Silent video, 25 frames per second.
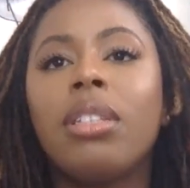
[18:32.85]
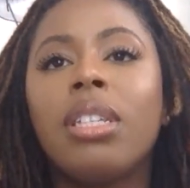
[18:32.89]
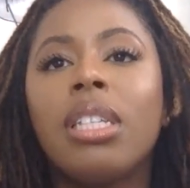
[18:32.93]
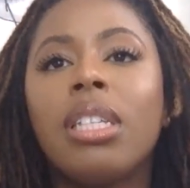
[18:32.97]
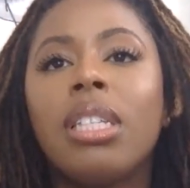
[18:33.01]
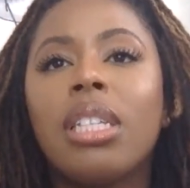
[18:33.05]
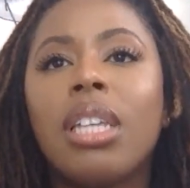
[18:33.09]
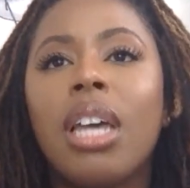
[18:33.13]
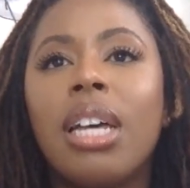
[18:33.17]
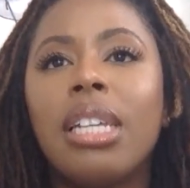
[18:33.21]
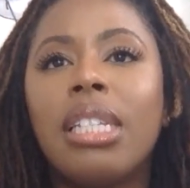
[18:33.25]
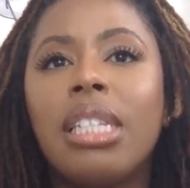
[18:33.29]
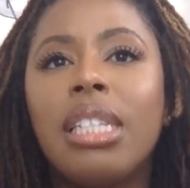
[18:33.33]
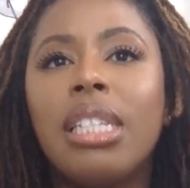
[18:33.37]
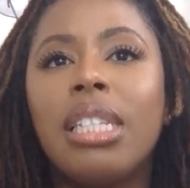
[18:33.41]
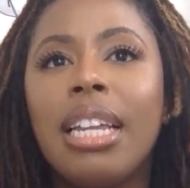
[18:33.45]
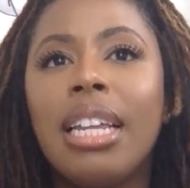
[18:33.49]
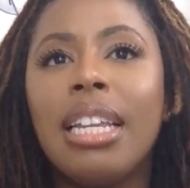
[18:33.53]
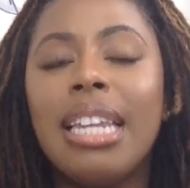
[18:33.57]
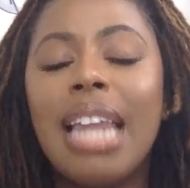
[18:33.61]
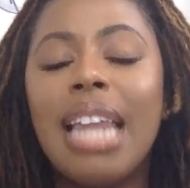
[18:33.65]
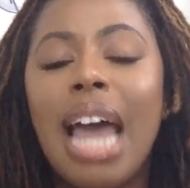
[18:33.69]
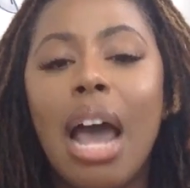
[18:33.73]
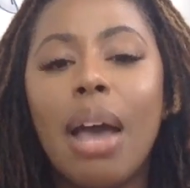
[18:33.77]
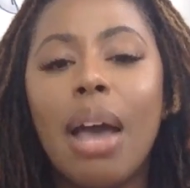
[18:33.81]

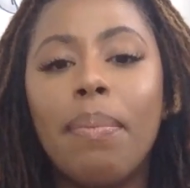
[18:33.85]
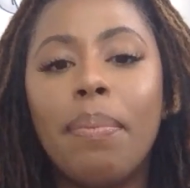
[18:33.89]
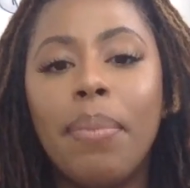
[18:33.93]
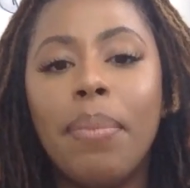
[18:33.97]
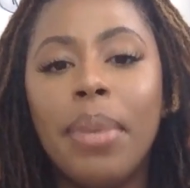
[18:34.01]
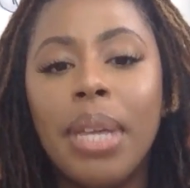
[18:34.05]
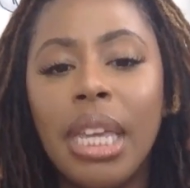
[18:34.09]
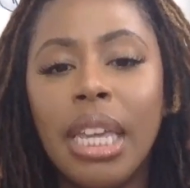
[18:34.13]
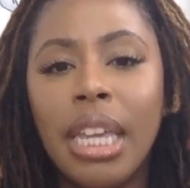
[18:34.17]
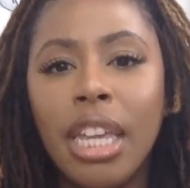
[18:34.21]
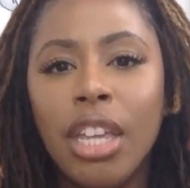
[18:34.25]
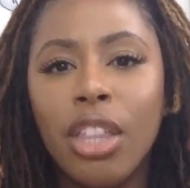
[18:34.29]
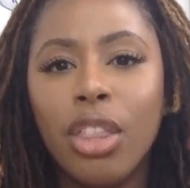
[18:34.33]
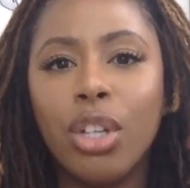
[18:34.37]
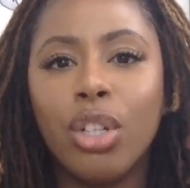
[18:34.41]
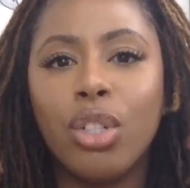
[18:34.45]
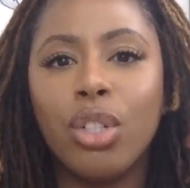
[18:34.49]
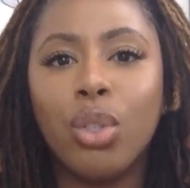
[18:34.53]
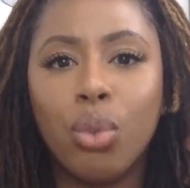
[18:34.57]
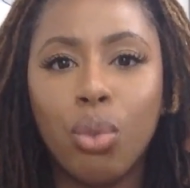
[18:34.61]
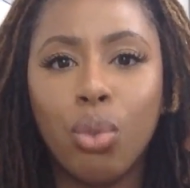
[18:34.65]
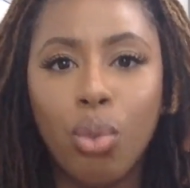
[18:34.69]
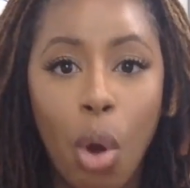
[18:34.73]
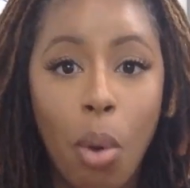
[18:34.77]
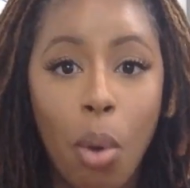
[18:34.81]
discussing not being the
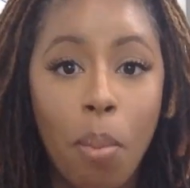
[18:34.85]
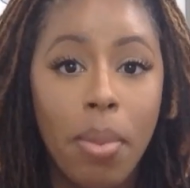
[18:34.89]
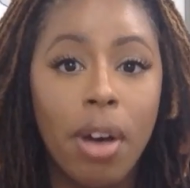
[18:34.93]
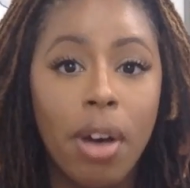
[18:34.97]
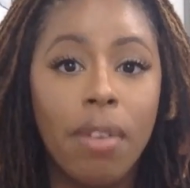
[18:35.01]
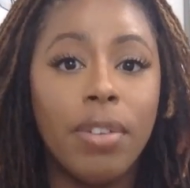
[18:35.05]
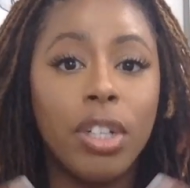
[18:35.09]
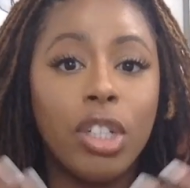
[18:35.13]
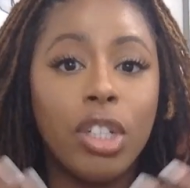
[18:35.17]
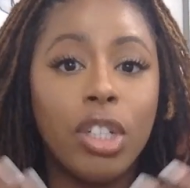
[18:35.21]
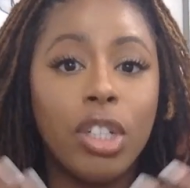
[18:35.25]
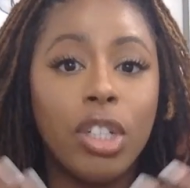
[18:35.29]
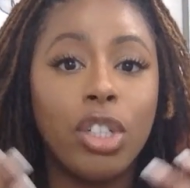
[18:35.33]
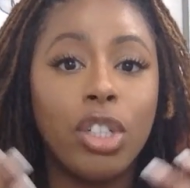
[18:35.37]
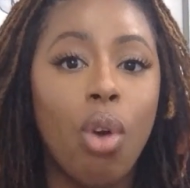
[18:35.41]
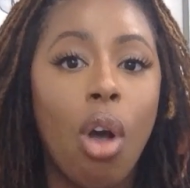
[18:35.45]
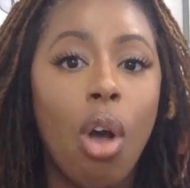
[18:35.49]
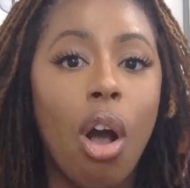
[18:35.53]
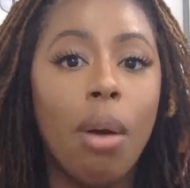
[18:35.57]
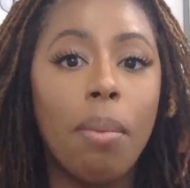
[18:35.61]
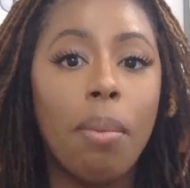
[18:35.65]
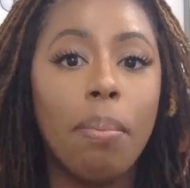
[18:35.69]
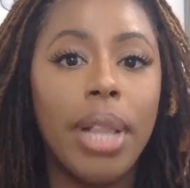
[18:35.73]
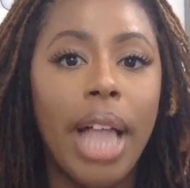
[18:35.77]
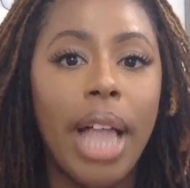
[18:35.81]
trope of a
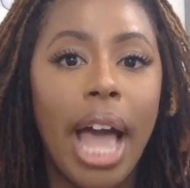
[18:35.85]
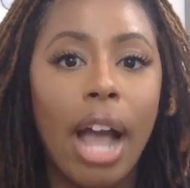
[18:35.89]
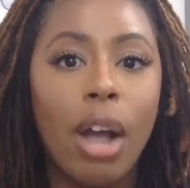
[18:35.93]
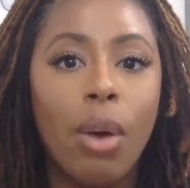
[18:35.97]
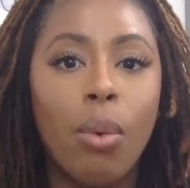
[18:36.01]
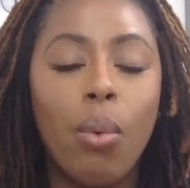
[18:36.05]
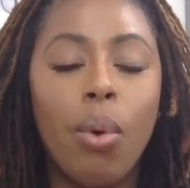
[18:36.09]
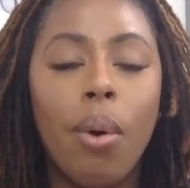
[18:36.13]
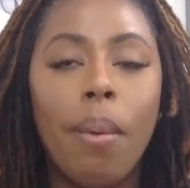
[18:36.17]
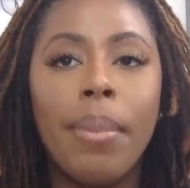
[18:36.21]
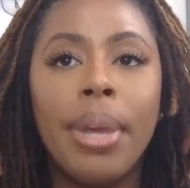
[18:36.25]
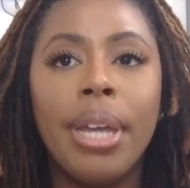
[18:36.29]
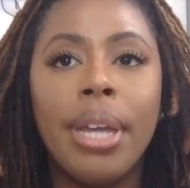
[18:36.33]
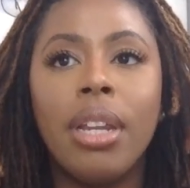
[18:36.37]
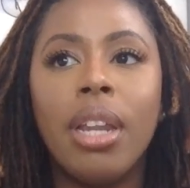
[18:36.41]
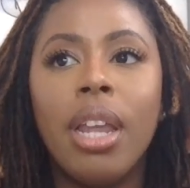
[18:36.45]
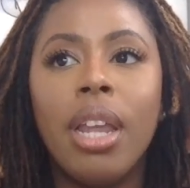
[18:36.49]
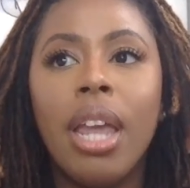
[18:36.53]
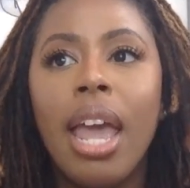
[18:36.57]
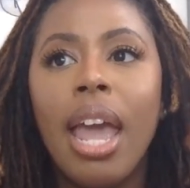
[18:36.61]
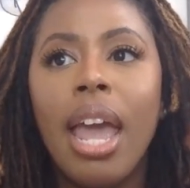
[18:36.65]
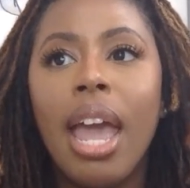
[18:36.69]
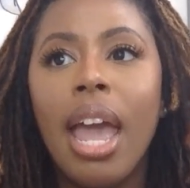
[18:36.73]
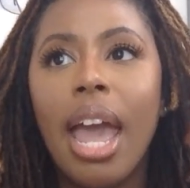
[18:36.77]
strong Black woman.